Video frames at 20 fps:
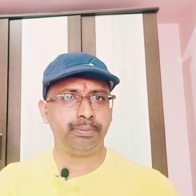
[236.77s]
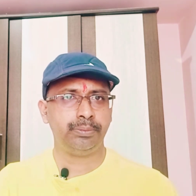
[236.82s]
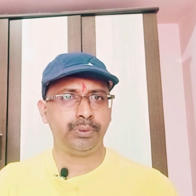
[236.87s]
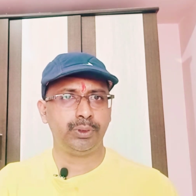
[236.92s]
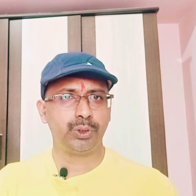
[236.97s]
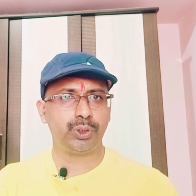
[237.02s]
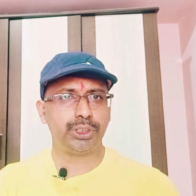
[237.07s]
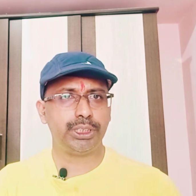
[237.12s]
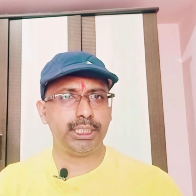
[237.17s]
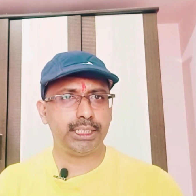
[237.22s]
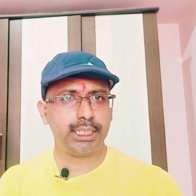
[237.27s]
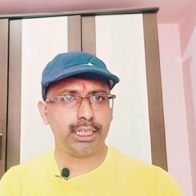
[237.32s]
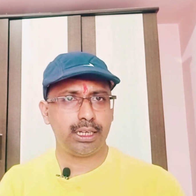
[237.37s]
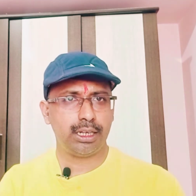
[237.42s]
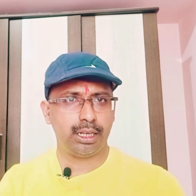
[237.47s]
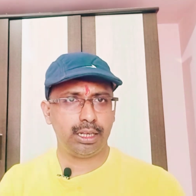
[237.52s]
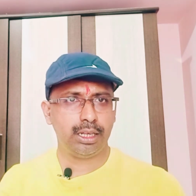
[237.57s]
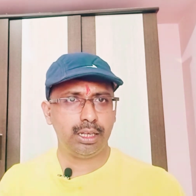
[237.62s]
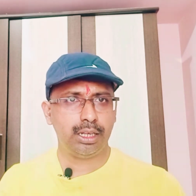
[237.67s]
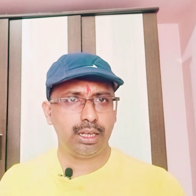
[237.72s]
So these
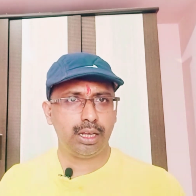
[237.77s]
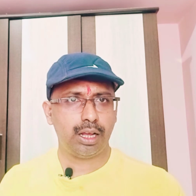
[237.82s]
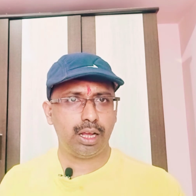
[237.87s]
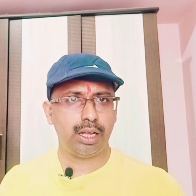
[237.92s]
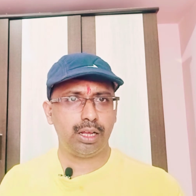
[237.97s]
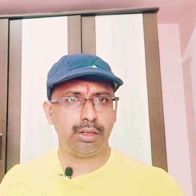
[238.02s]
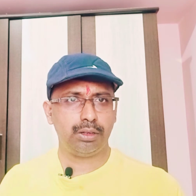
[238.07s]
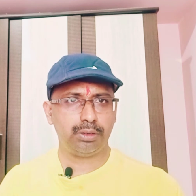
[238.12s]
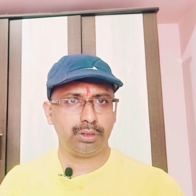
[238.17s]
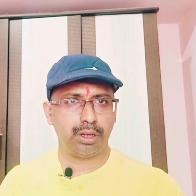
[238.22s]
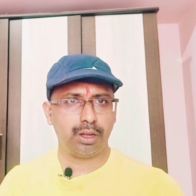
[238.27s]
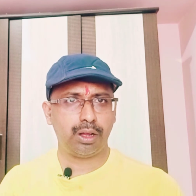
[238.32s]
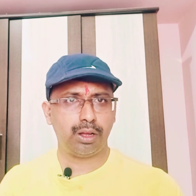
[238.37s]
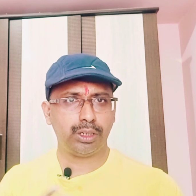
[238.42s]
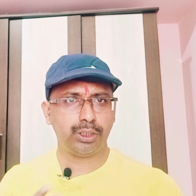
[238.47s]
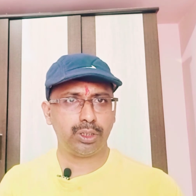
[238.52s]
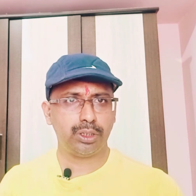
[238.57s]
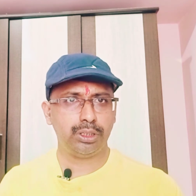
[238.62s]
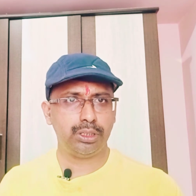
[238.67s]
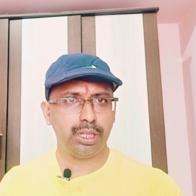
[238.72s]
are
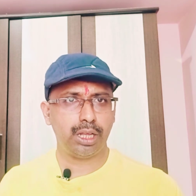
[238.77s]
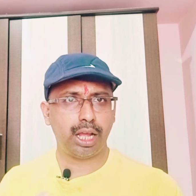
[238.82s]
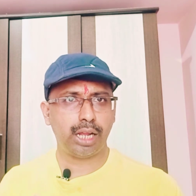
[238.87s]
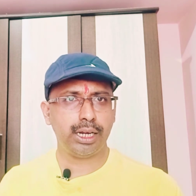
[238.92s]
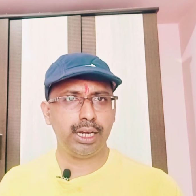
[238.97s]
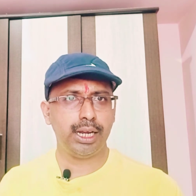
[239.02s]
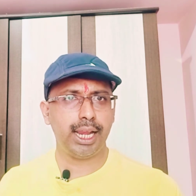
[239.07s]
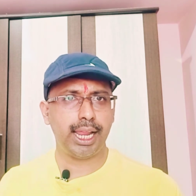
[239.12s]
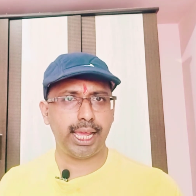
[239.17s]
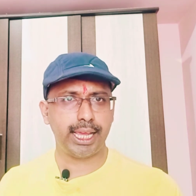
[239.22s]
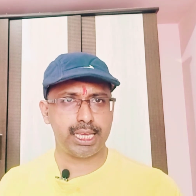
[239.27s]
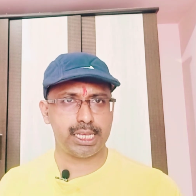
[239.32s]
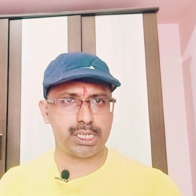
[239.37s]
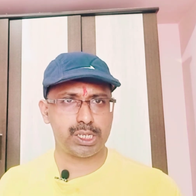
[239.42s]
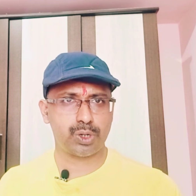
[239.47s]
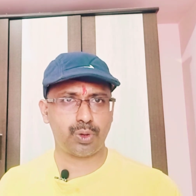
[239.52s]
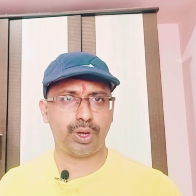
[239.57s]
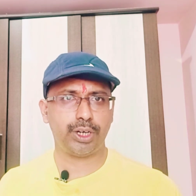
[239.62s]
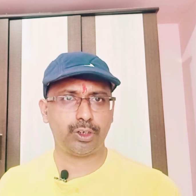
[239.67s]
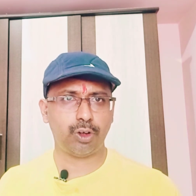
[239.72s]
analyzed
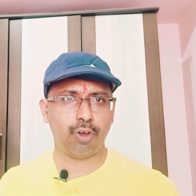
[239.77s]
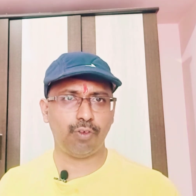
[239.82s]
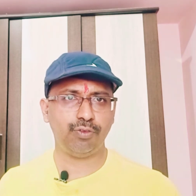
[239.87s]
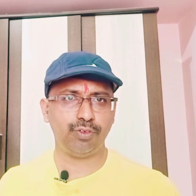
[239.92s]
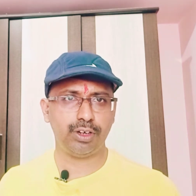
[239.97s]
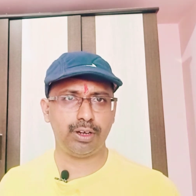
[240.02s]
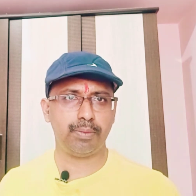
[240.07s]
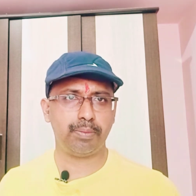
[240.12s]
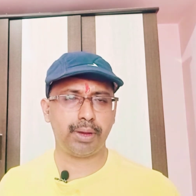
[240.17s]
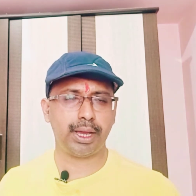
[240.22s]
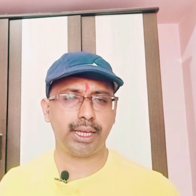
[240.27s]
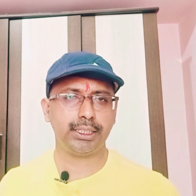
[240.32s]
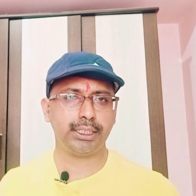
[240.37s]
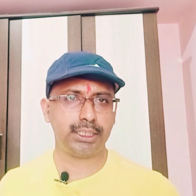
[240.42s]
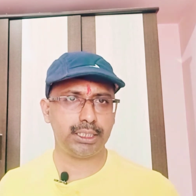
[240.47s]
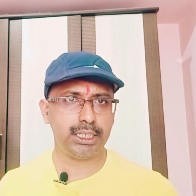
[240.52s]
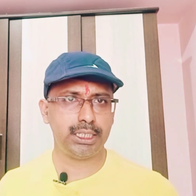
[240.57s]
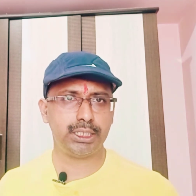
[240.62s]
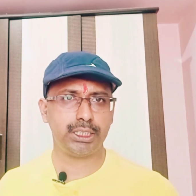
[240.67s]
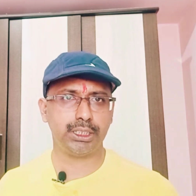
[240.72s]
quite often by the
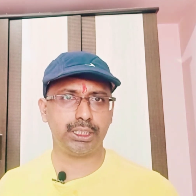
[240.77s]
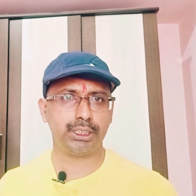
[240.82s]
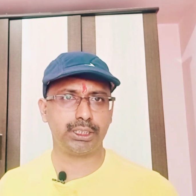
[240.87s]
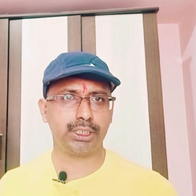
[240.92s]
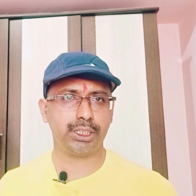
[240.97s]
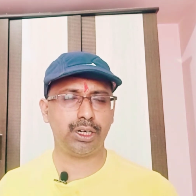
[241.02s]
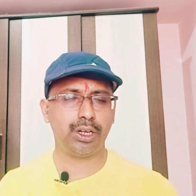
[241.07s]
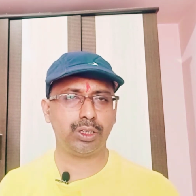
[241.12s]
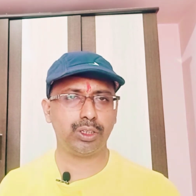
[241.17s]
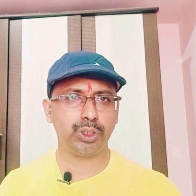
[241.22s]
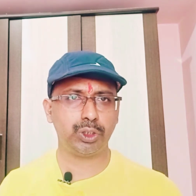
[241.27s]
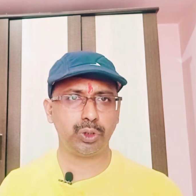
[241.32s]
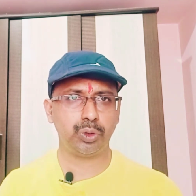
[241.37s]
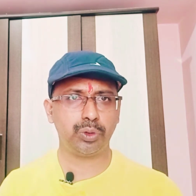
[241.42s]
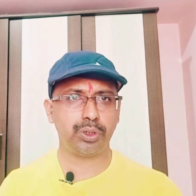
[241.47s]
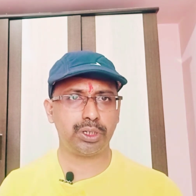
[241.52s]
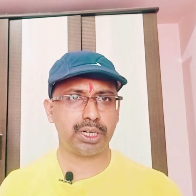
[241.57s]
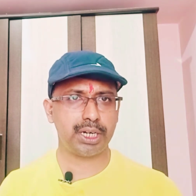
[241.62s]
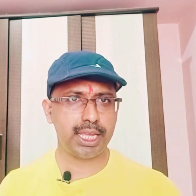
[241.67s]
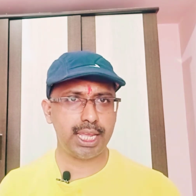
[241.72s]
teachers in order to
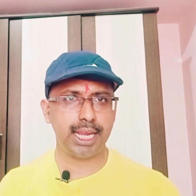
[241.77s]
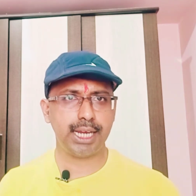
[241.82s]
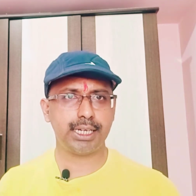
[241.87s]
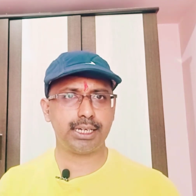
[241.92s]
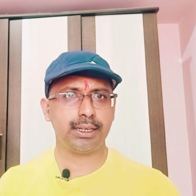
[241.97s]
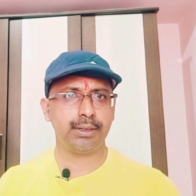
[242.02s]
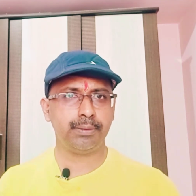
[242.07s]
create